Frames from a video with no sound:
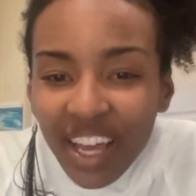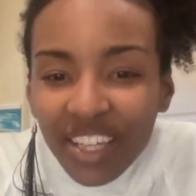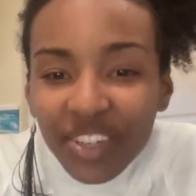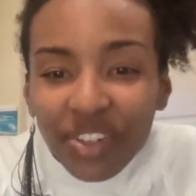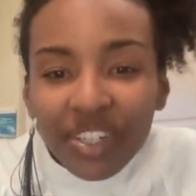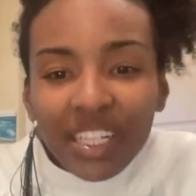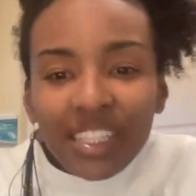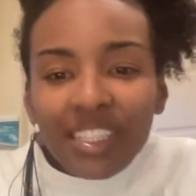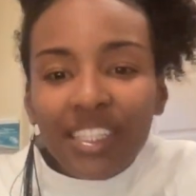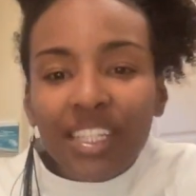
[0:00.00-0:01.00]
sure.
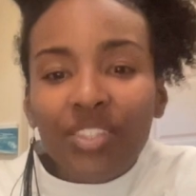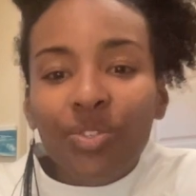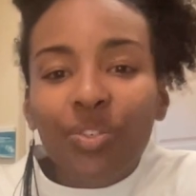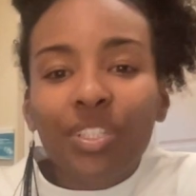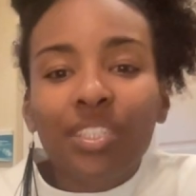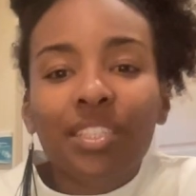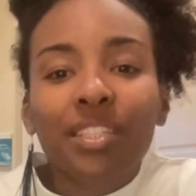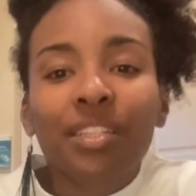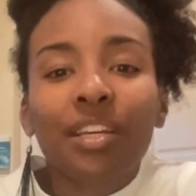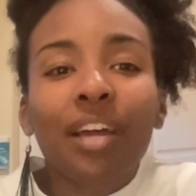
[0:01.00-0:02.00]
Uranus and Taurus,
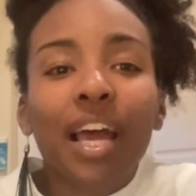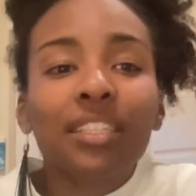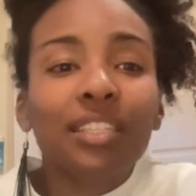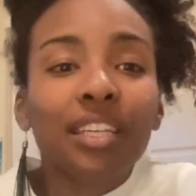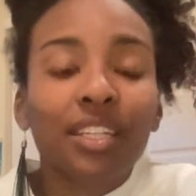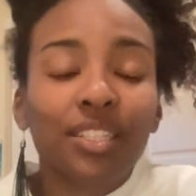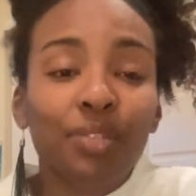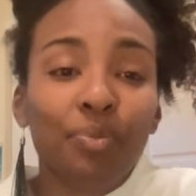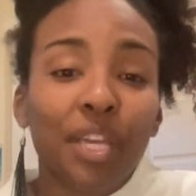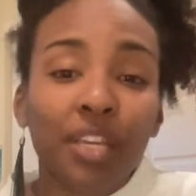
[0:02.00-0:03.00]
they're asking us
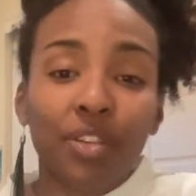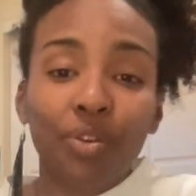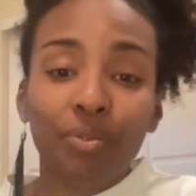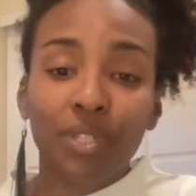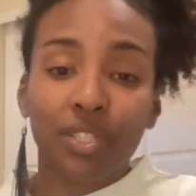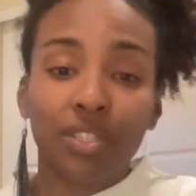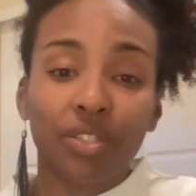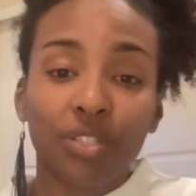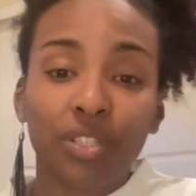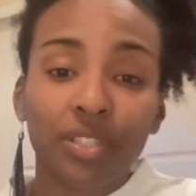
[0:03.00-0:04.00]
to make new
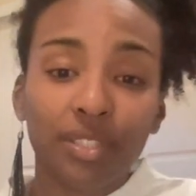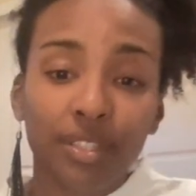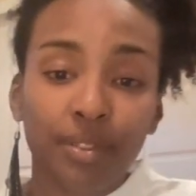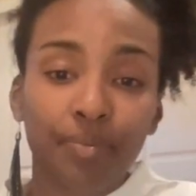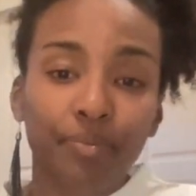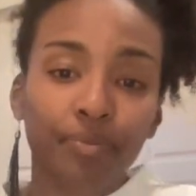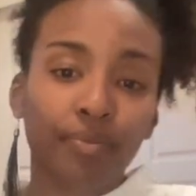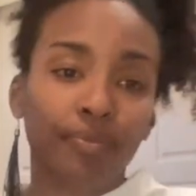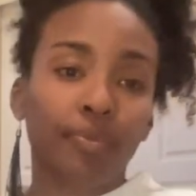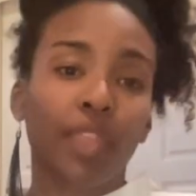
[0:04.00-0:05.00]
decisions
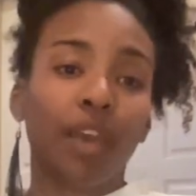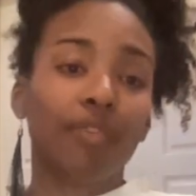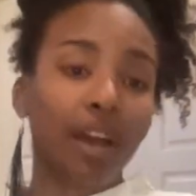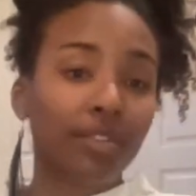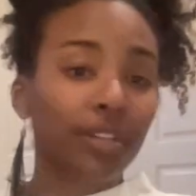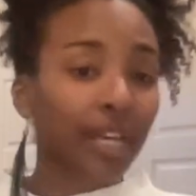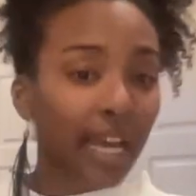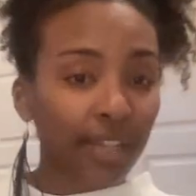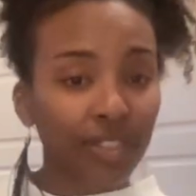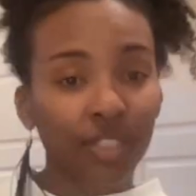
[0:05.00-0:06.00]
around our
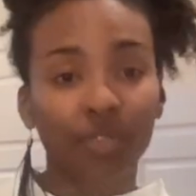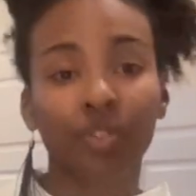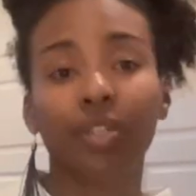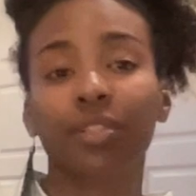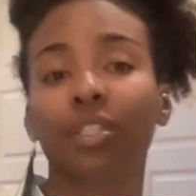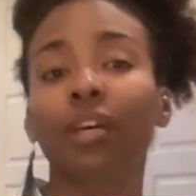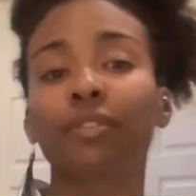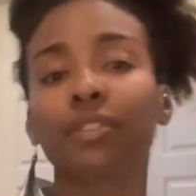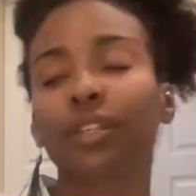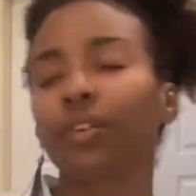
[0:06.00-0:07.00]
actions with
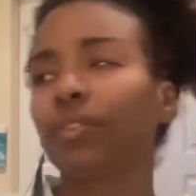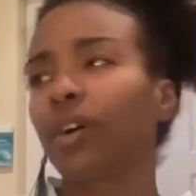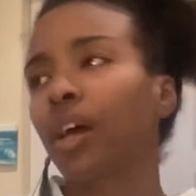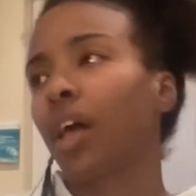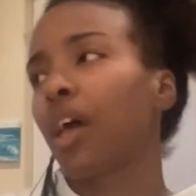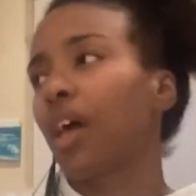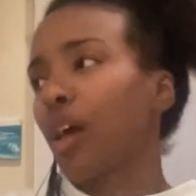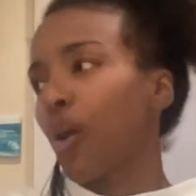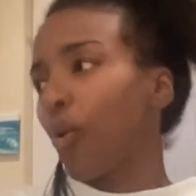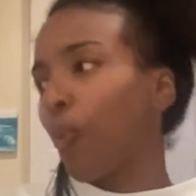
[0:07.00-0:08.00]
ourselves. So
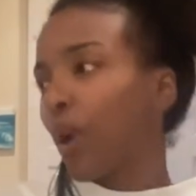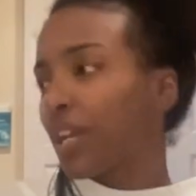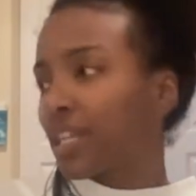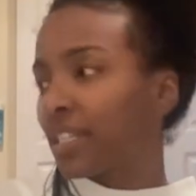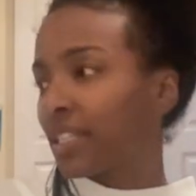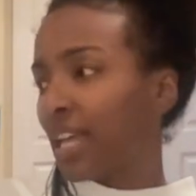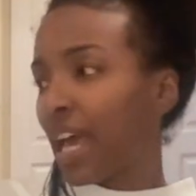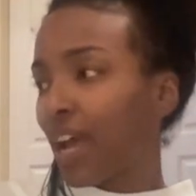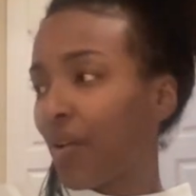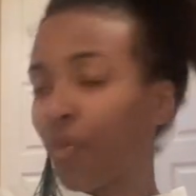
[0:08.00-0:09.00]
what is
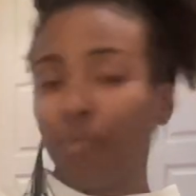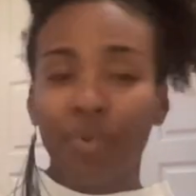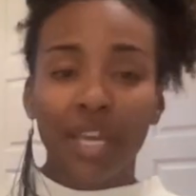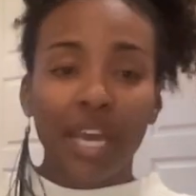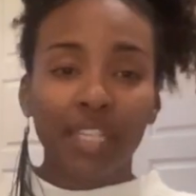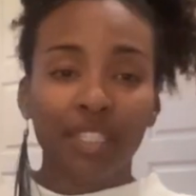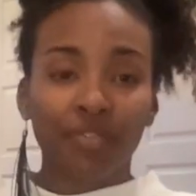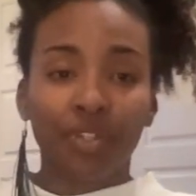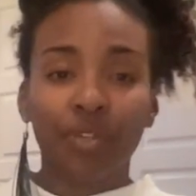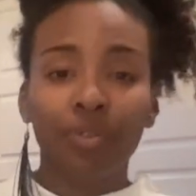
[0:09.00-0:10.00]
being asked
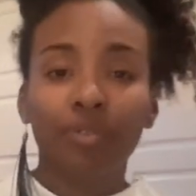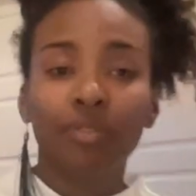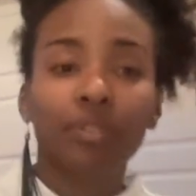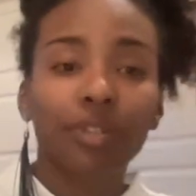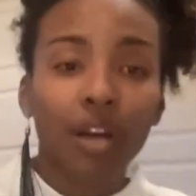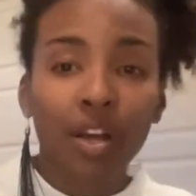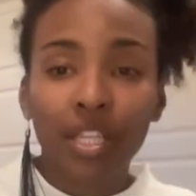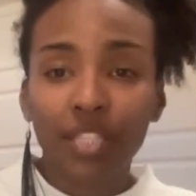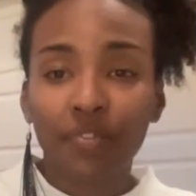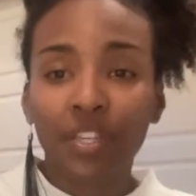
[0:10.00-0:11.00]
of you
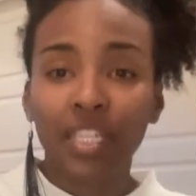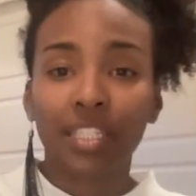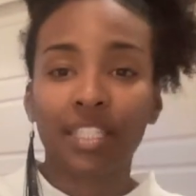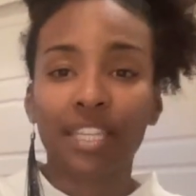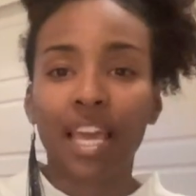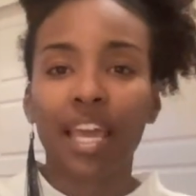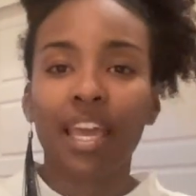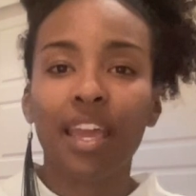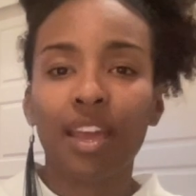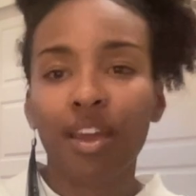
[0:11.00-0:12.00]
on this Venus
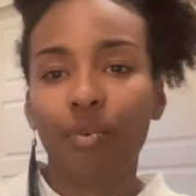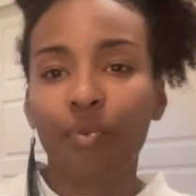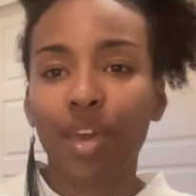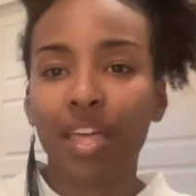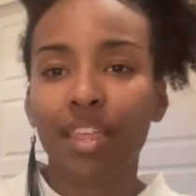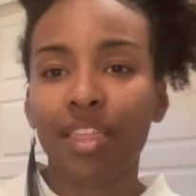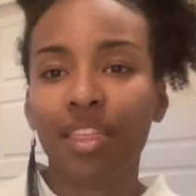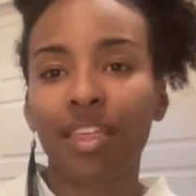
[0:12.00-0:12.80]
day with